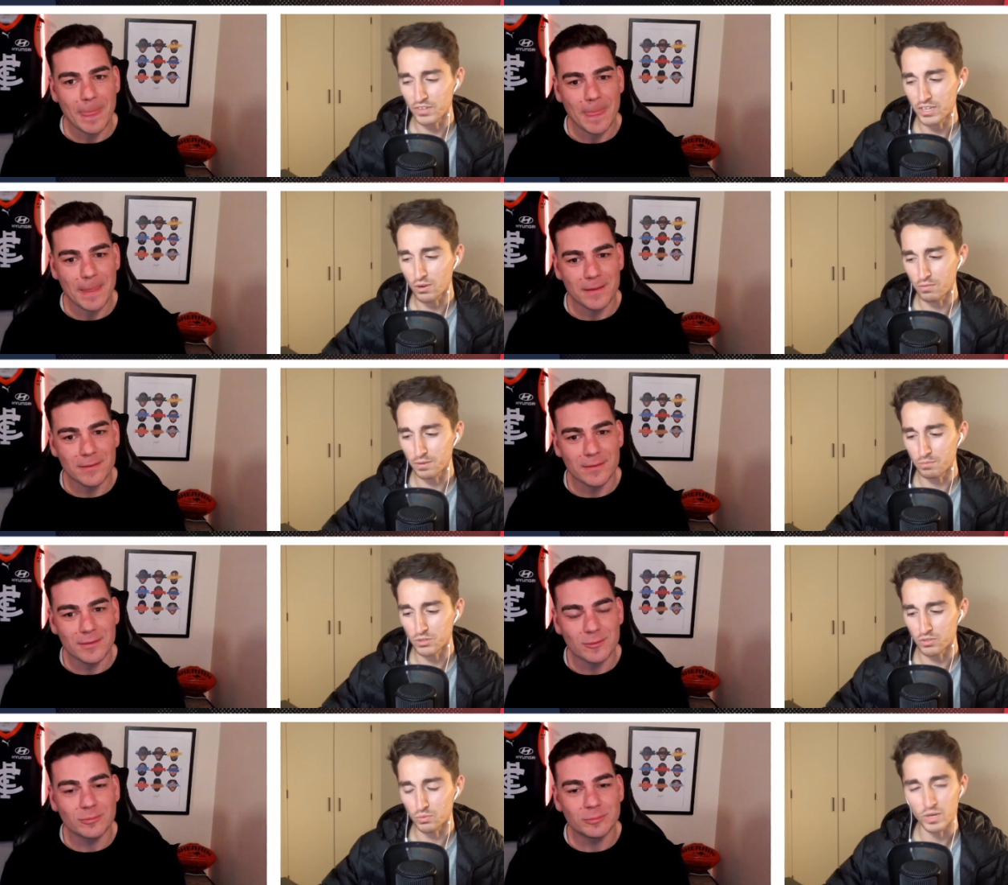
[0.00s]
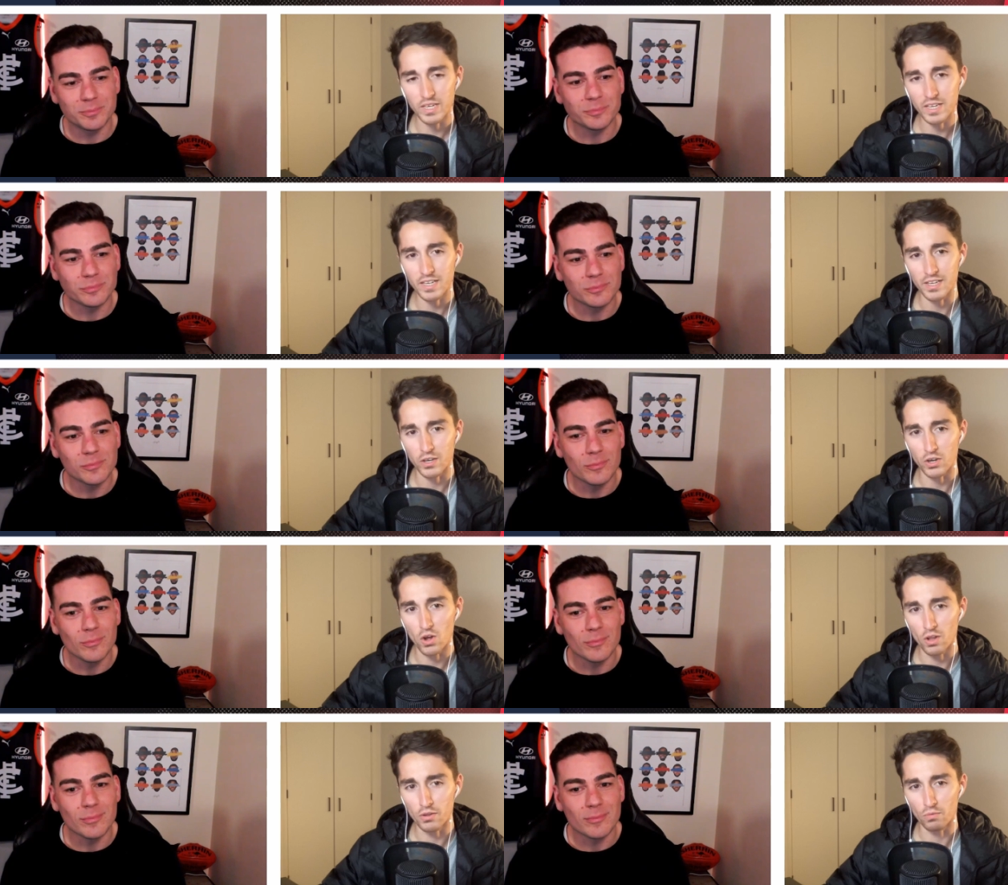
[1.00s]
Speaker 1: video of him during the week kicking a
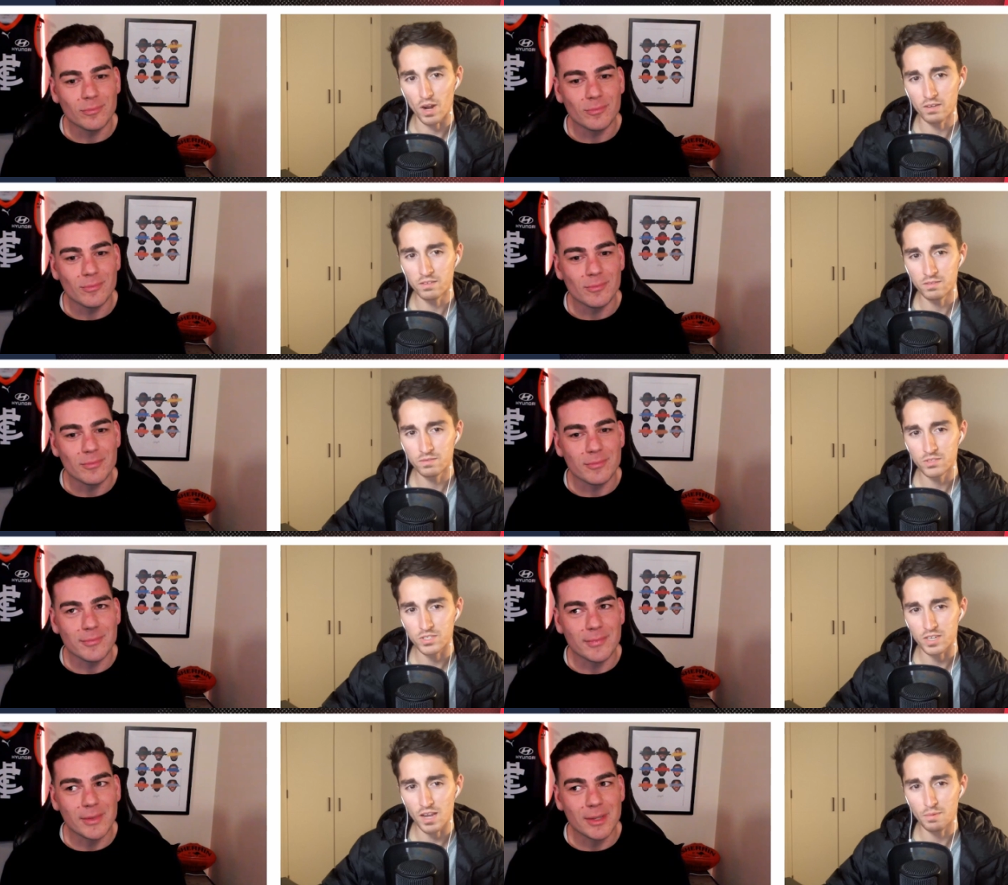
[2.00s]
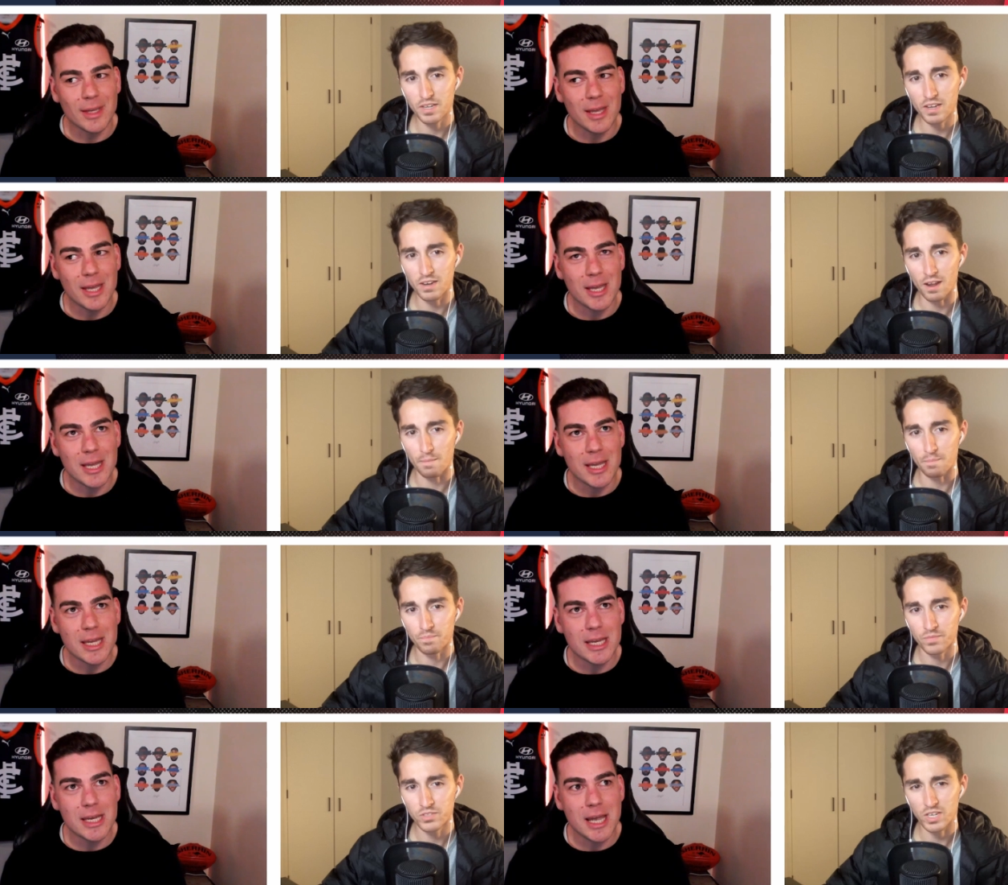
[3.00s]
goal on the run. What's his name again?
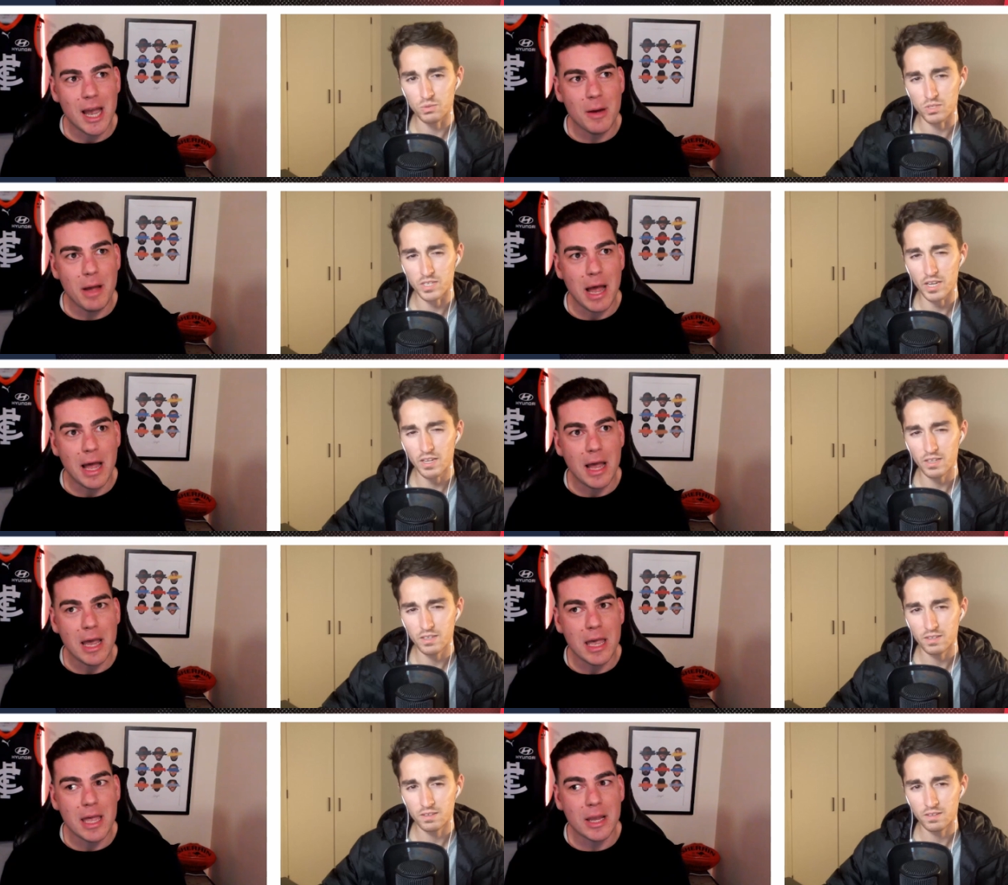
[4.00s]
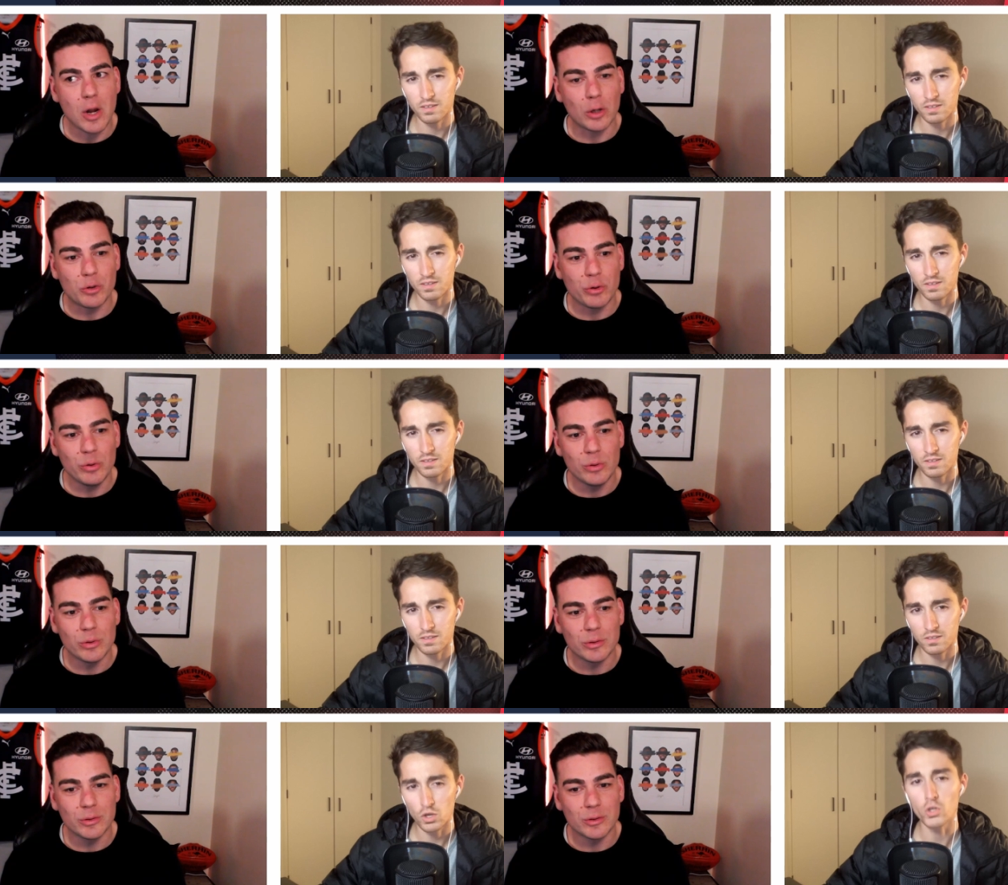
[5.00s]
Starts
Speaker 2: with C. Cottrell.
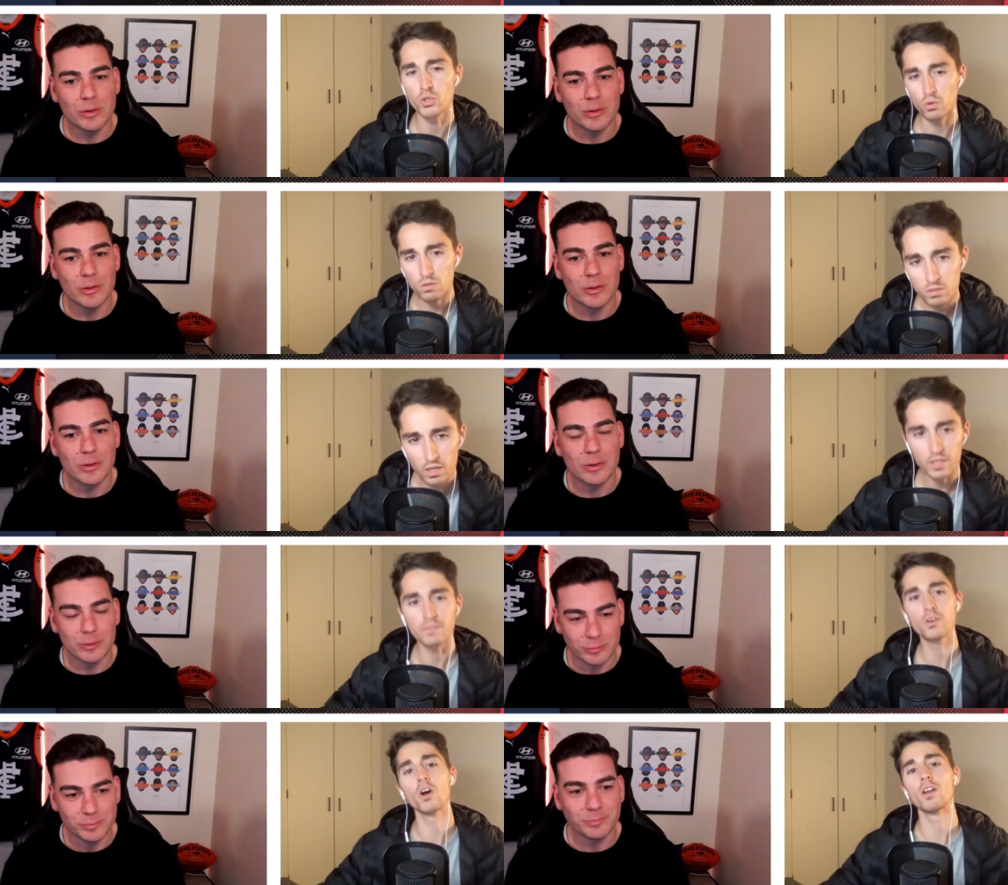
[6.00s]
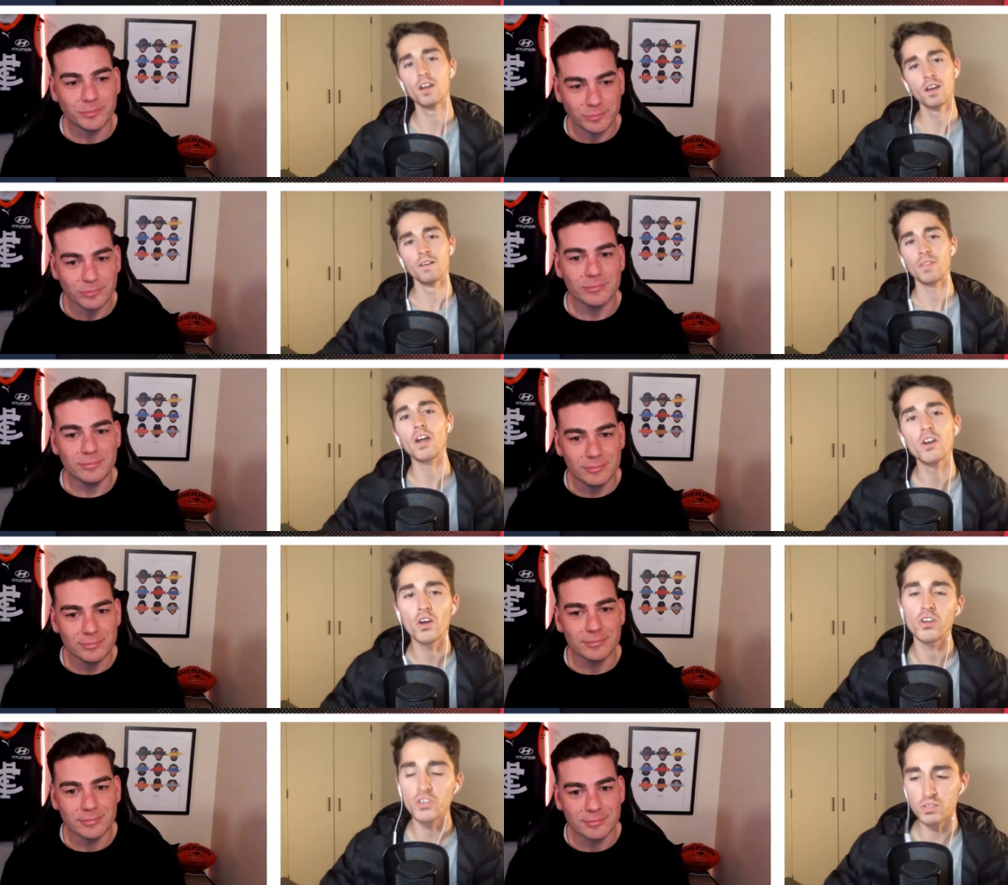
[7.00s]
Speaker 1: Cottrell. Like, you've got, I don't know,
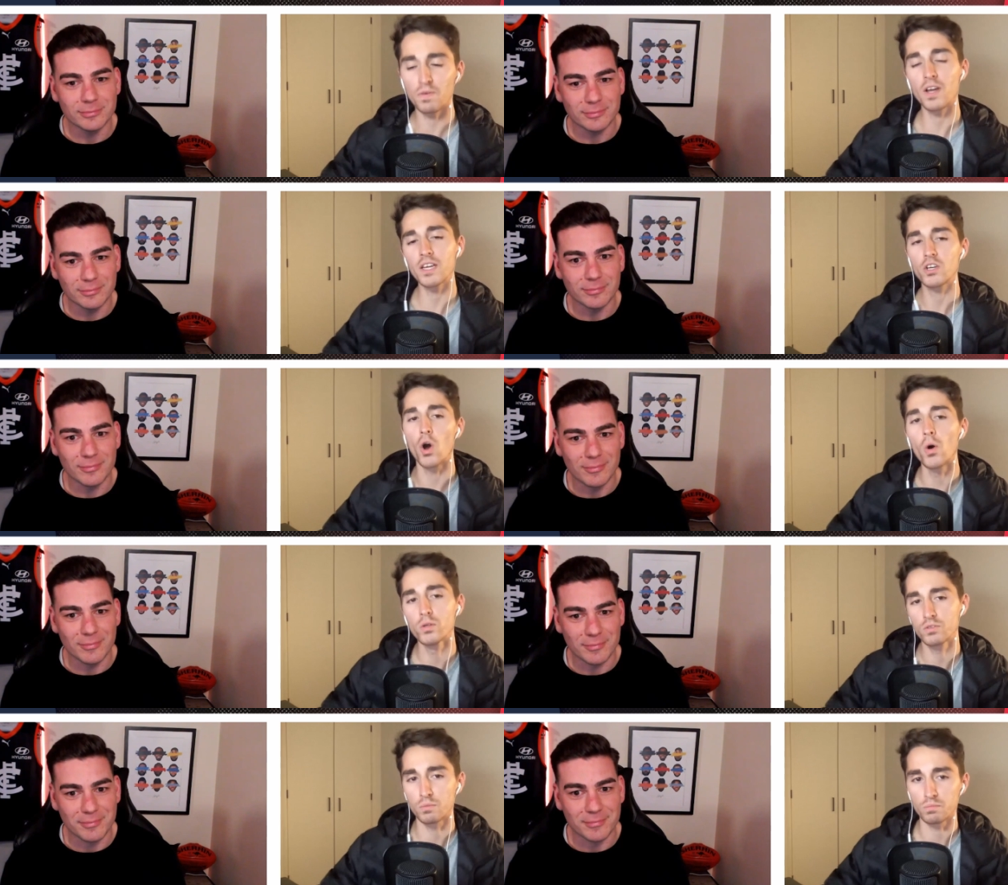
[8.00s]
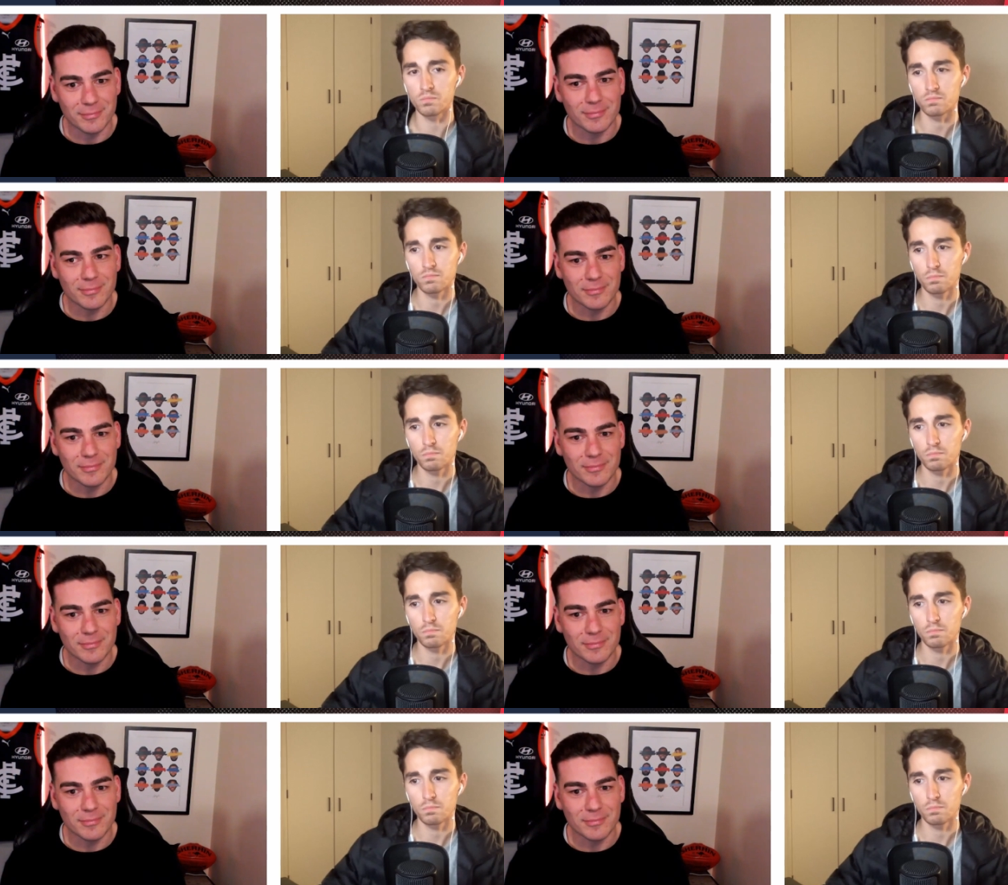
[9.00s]
you're just finding goals from